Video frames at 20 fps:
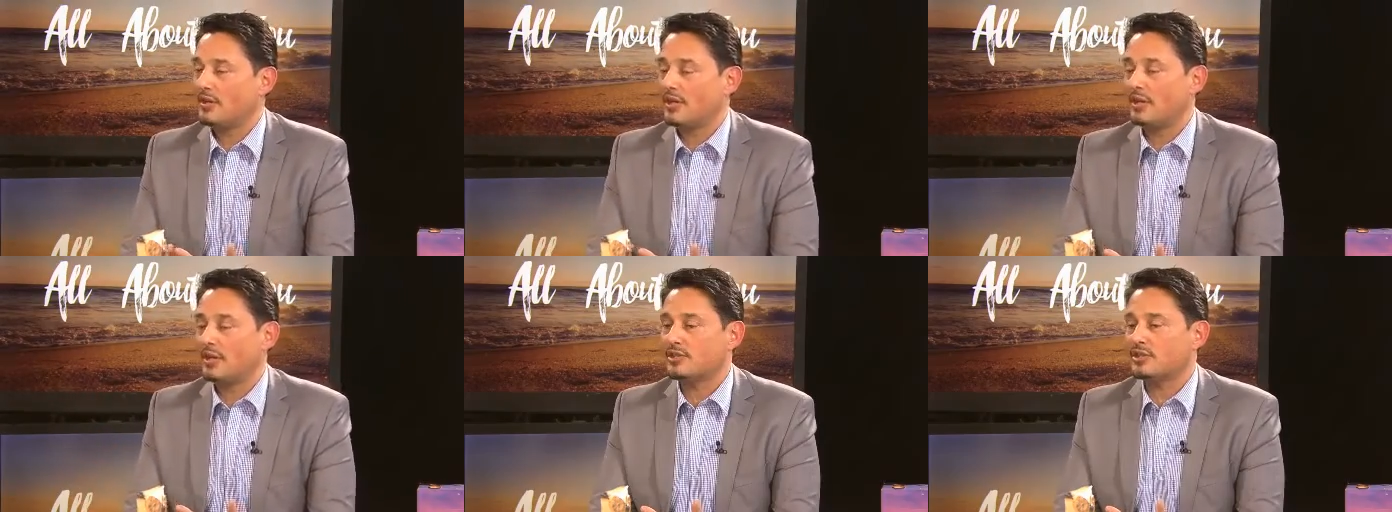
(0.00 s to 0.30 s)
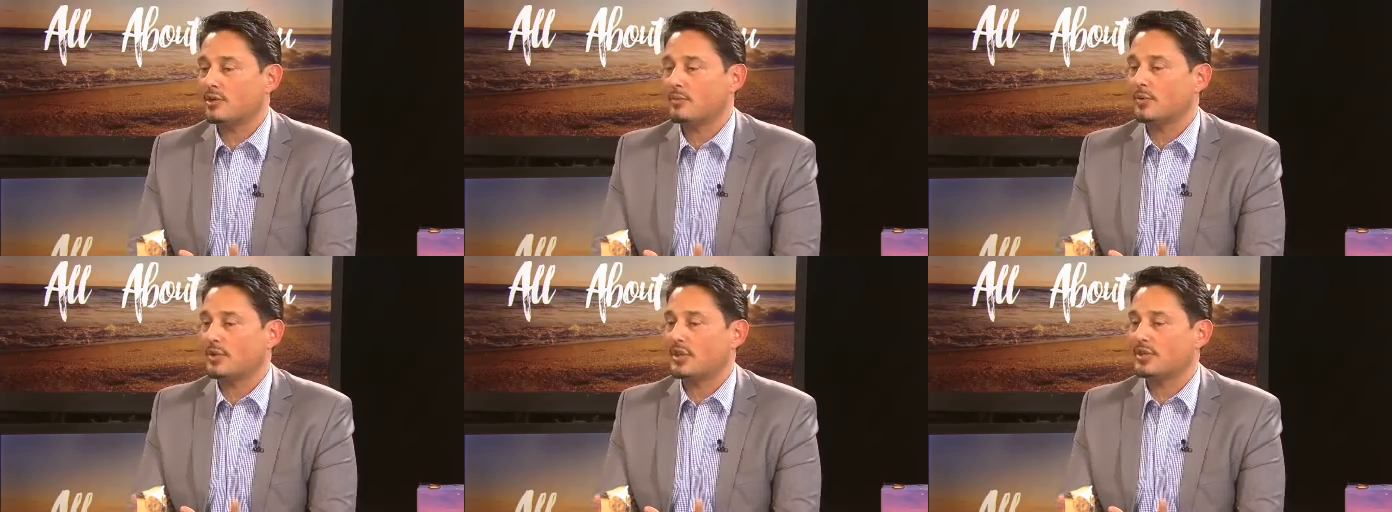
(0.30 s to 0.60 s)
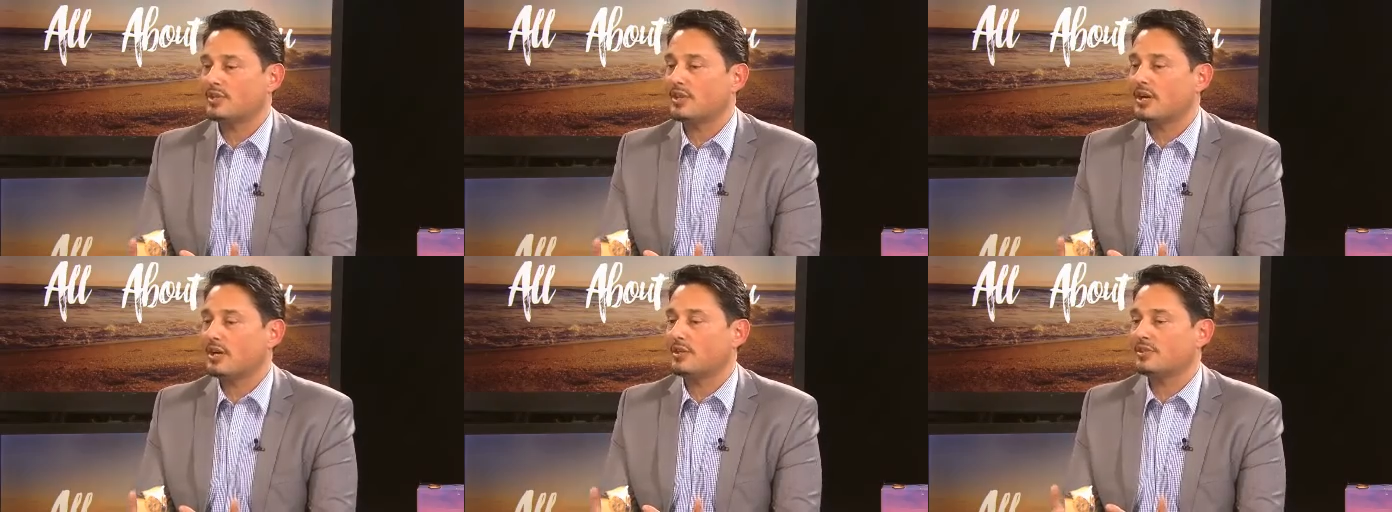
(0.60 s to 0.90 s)
And so what
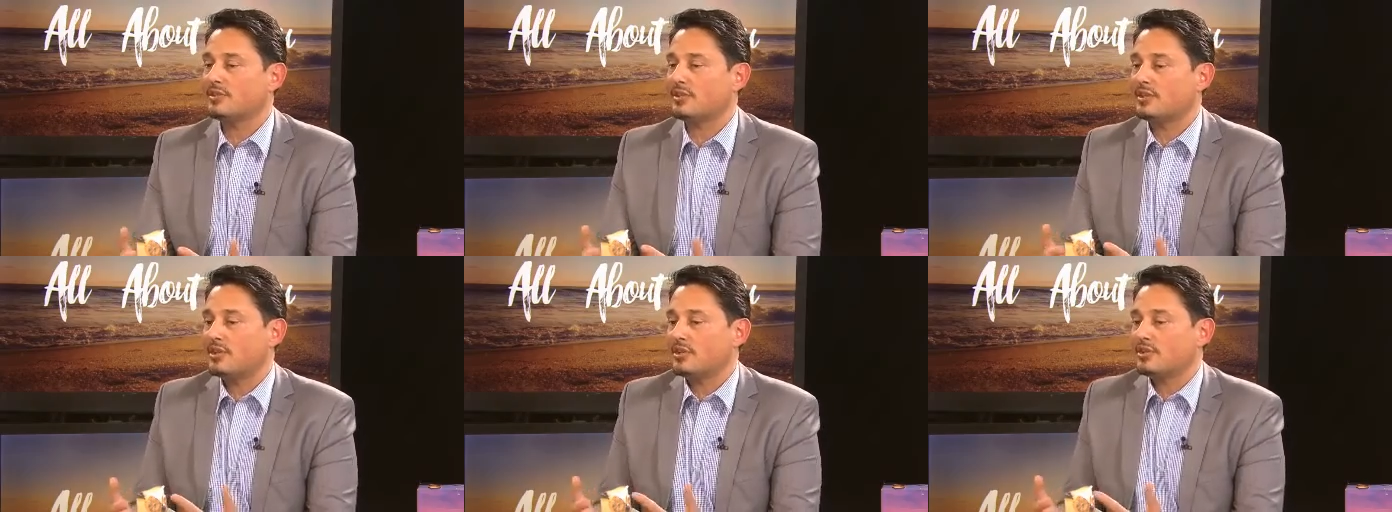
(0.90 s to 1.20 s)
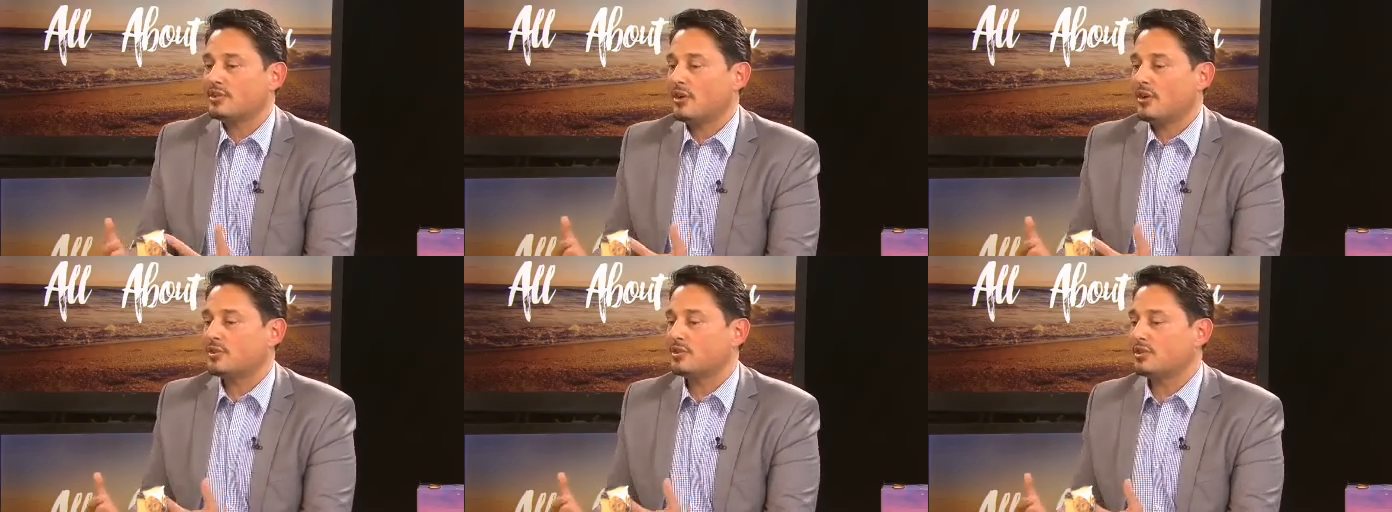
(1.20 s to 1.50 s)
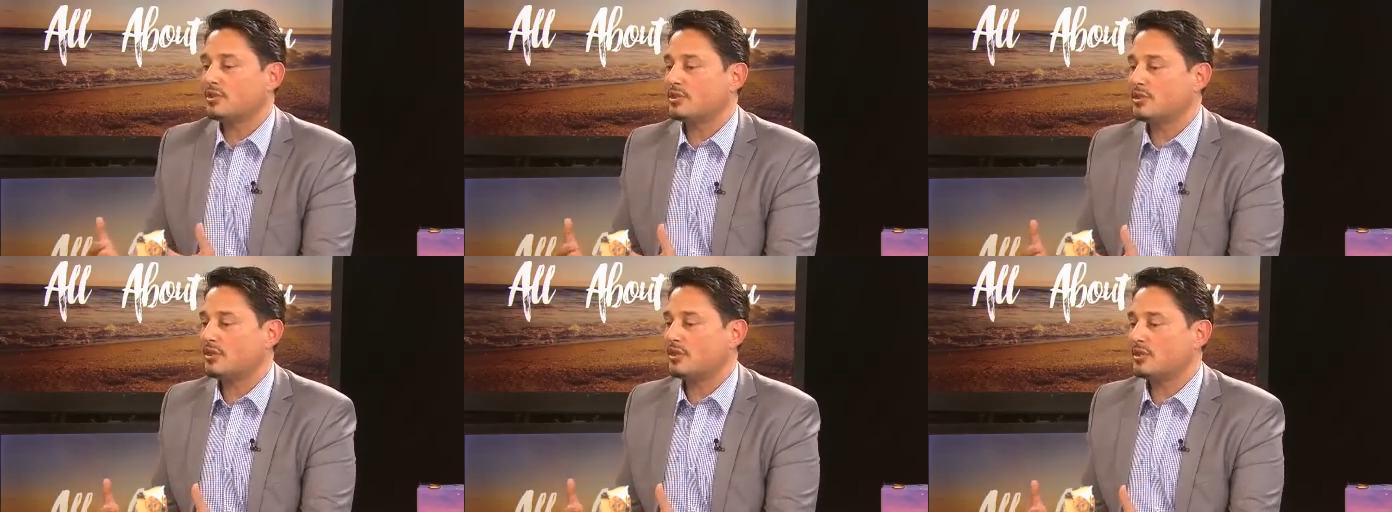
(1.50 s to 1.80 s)
it does, it just goes
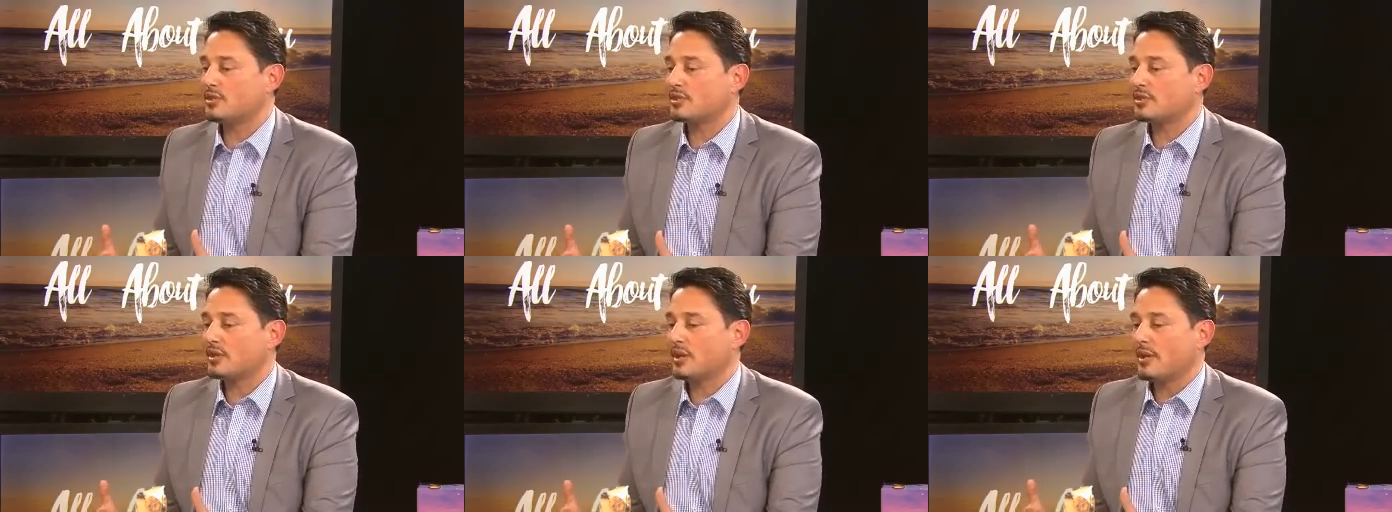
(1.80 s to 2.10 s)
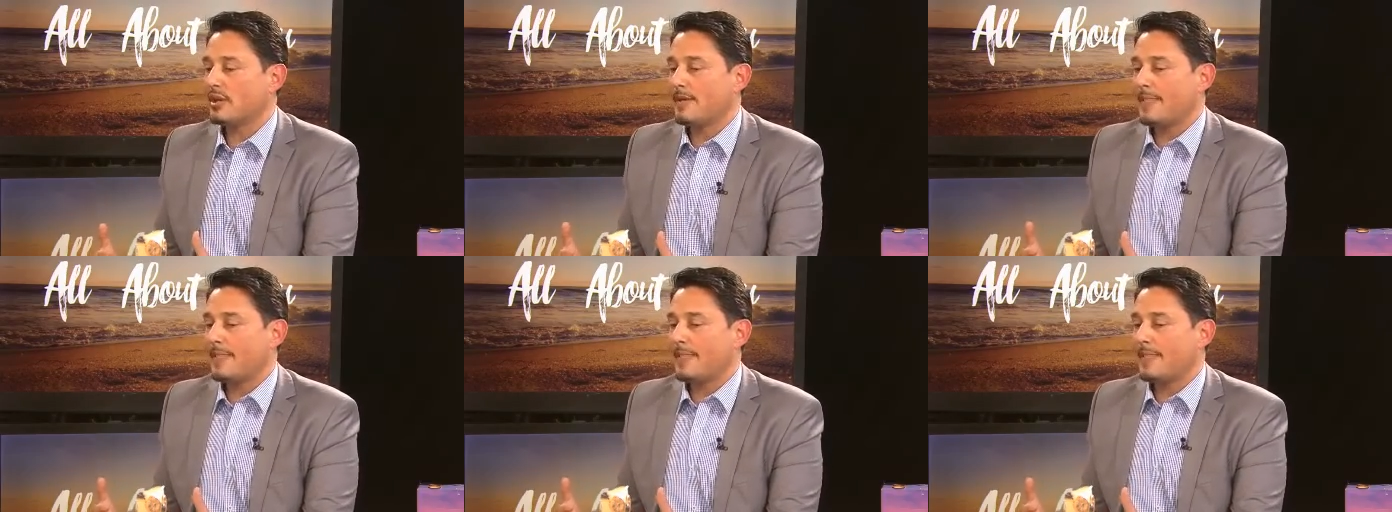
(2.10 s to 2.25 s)
into this,